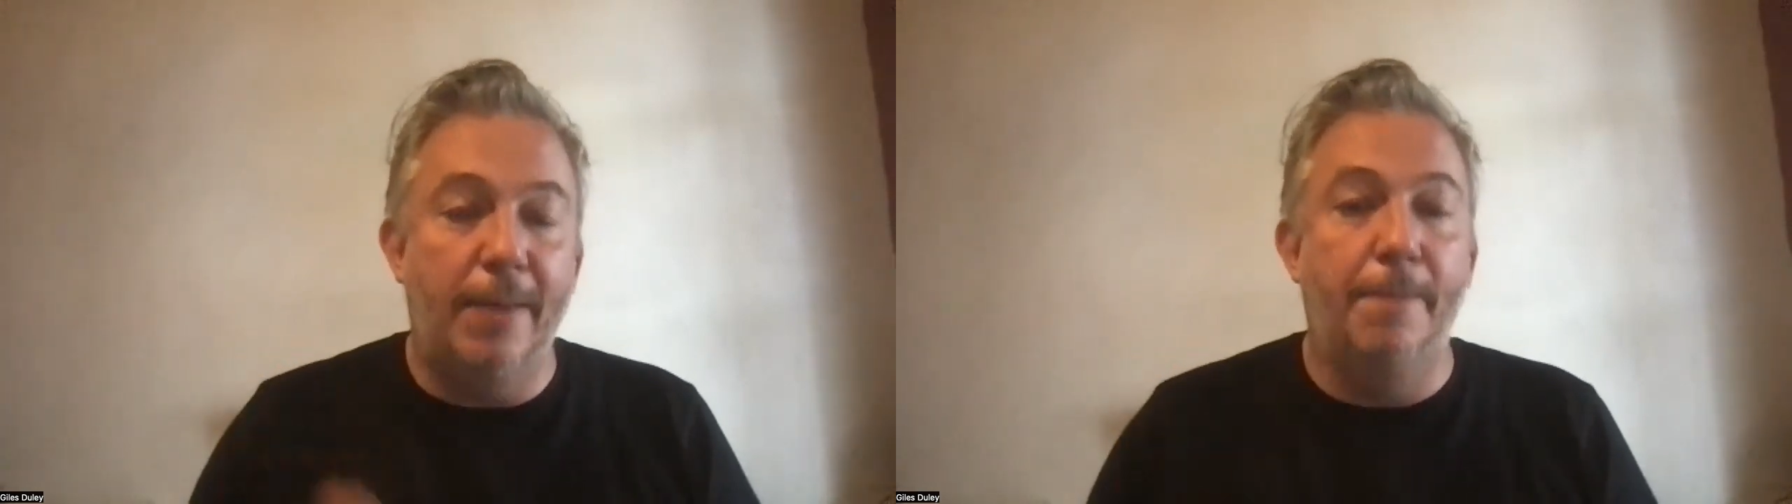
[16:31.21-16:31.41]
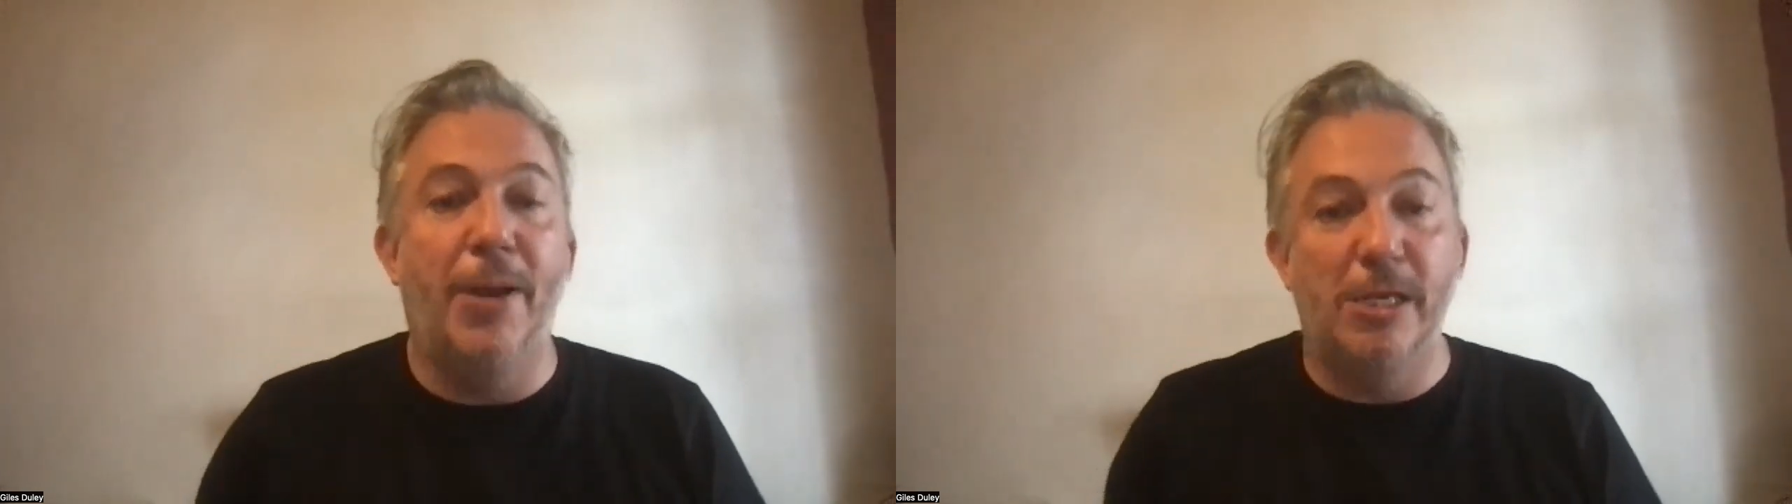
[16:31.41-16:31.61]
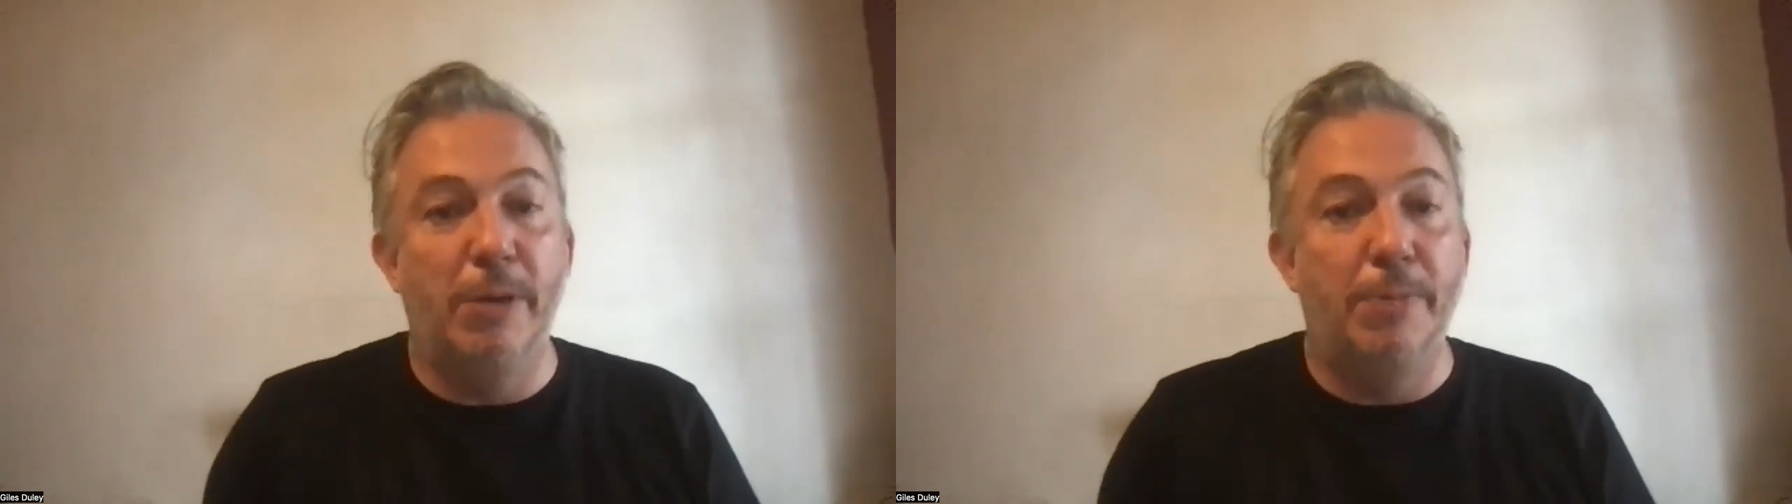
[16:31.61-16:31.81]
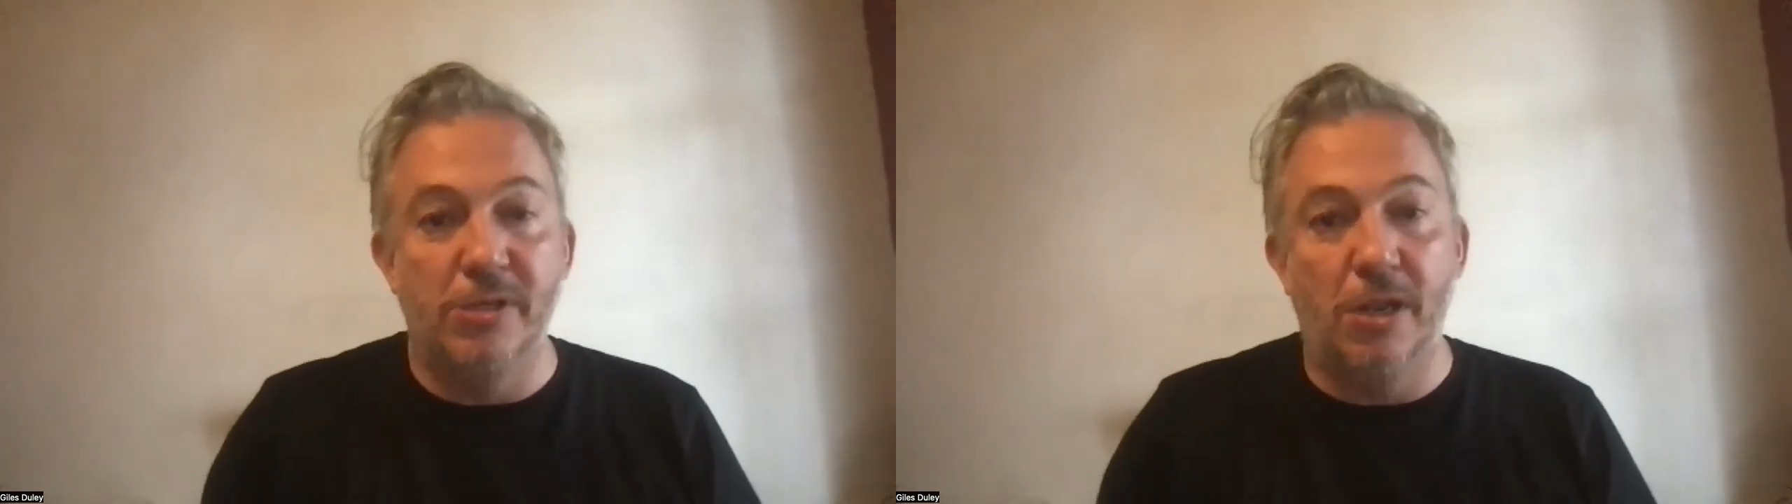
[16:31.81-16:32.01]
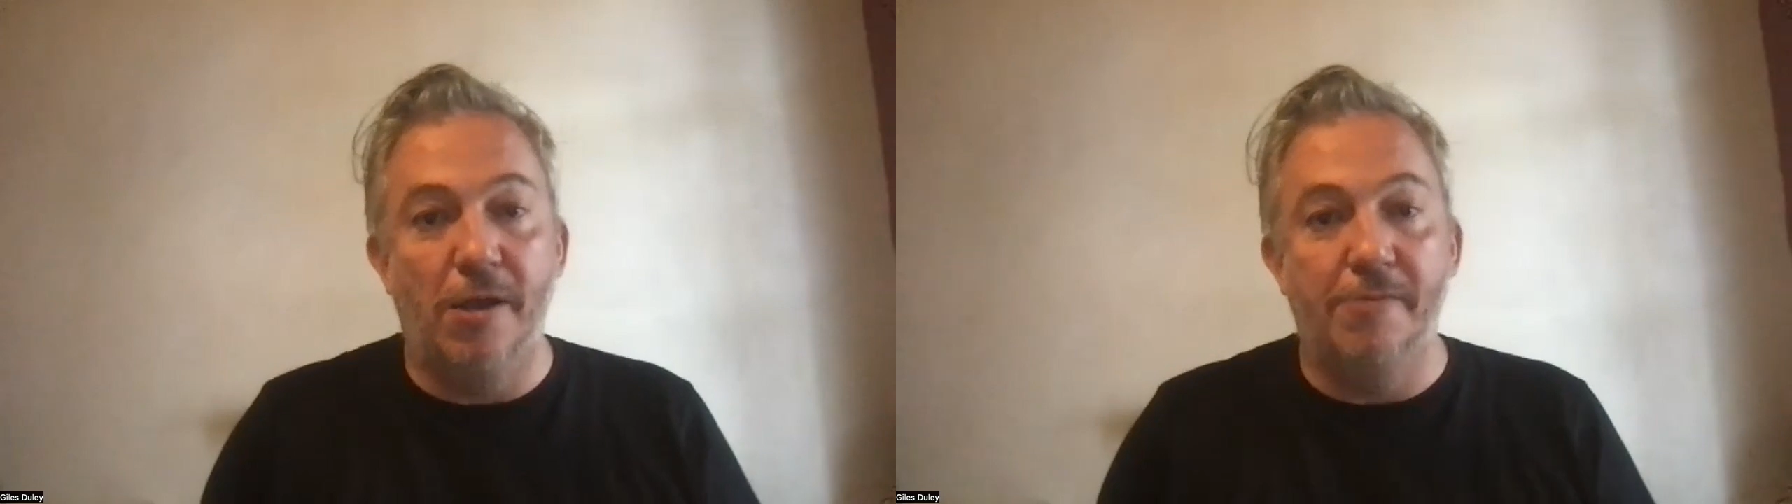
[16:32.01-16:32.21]
impacts
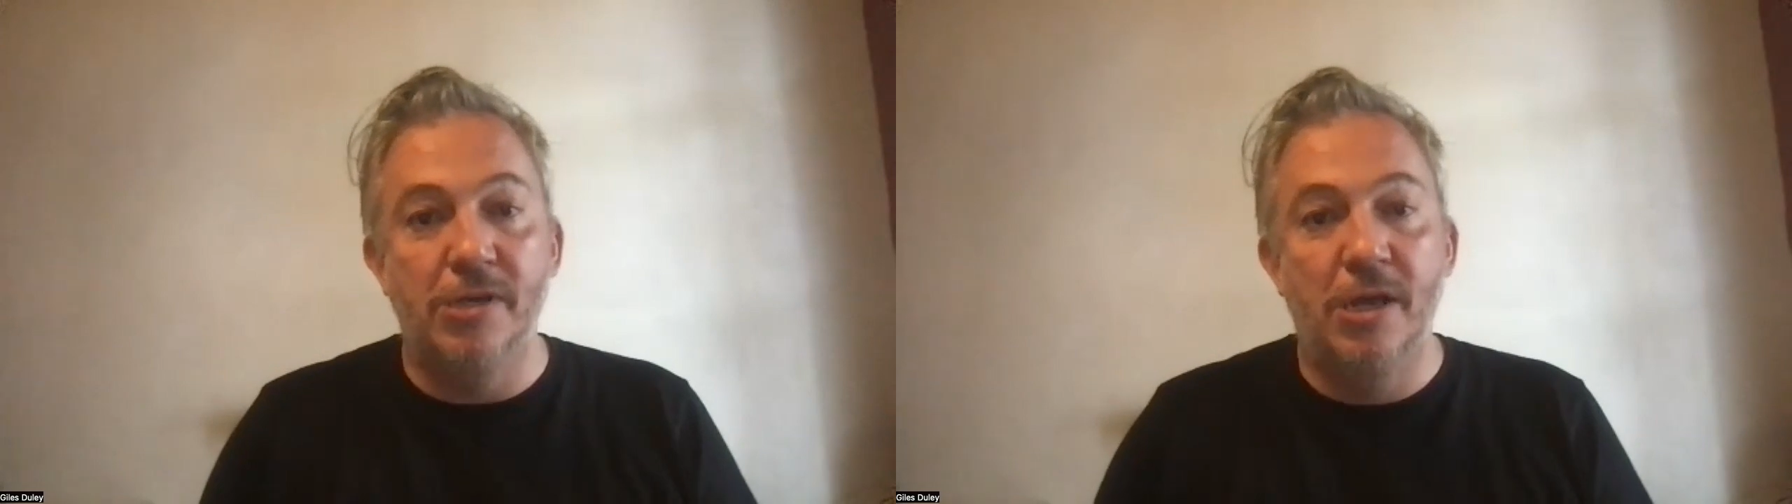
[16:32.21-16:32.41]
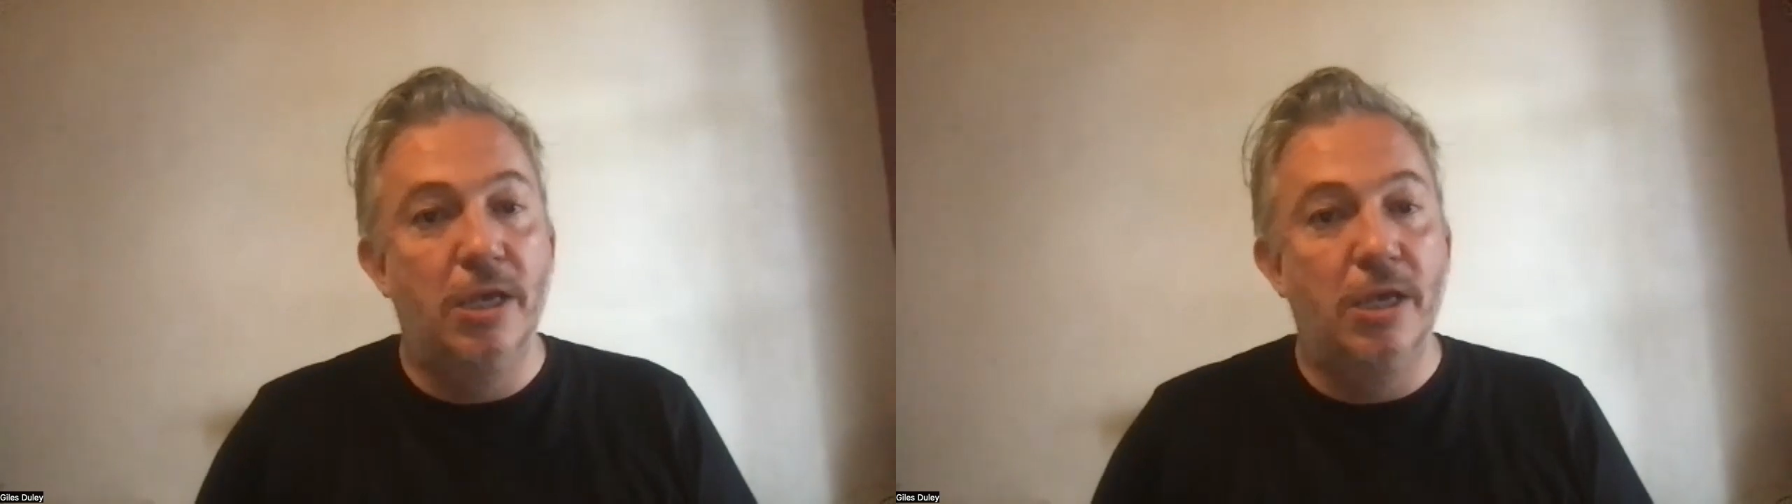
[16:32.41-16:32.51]
people's lives.